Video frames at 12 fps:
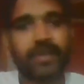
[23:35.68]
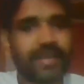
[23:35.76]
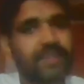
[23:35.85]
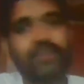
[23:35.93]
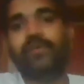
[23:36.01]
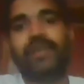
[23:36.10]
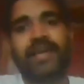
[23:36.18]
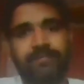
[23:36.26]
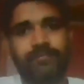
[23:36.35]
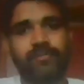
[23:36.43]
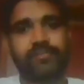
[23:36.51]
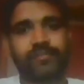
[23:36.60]
in your
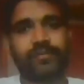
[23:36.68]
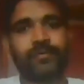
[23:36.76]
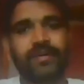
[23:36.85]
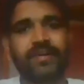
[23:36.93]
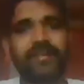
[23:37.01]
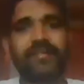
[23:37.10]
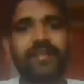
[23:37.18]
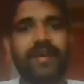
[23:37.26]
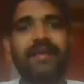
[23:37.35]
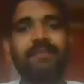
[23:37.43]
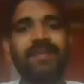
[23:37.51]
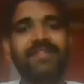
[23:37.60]
life also
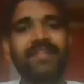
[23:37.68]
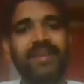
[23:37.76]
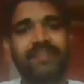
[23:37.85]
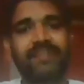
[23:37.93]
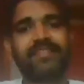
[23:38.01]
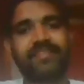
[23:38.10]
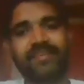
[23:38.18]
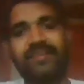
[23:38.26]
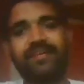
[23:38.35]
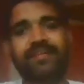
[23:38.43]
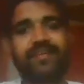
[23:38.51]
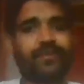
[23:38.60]
i mean that's
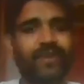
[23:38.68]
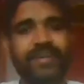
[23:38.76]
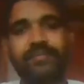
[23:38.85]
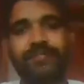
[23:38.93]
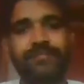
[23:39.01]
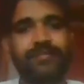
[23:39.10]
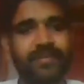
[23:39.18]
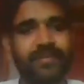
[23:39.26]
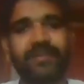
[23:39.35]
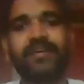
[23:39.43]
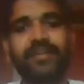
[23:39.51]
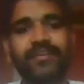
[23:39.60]
a kind of
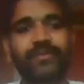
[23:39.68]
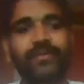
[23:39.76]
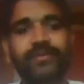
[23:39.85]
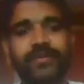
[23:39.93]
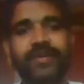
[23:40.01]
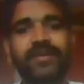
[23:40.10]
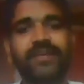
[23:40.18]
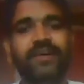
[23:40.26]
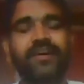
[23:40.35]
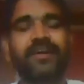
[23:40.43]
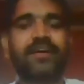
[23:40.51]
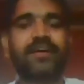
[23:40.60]
you know
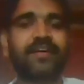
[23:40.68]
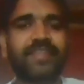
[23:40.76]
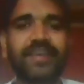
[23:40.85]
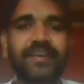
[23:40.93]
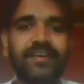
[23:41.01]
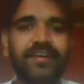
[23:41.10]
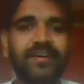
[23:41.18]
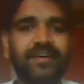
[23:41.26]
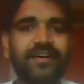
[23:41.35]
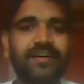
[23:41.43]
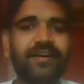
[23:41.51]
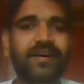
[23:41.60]
uh, thing
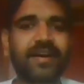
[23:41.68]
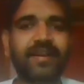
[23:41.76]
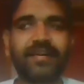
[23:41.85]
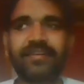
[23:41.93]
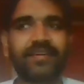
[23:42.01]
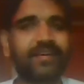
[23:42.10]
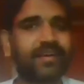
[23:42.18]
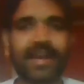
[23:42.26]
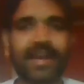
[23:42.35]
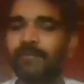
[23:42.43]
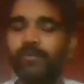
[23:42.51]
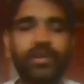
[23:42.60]
and uh,
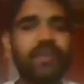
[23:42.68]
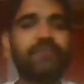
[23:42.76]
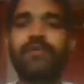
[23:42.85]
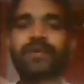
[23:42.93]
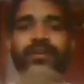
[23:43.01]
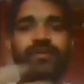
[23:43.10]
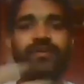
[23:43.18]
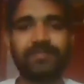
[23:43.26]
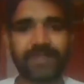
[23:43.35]
i'm looking forward yeah, to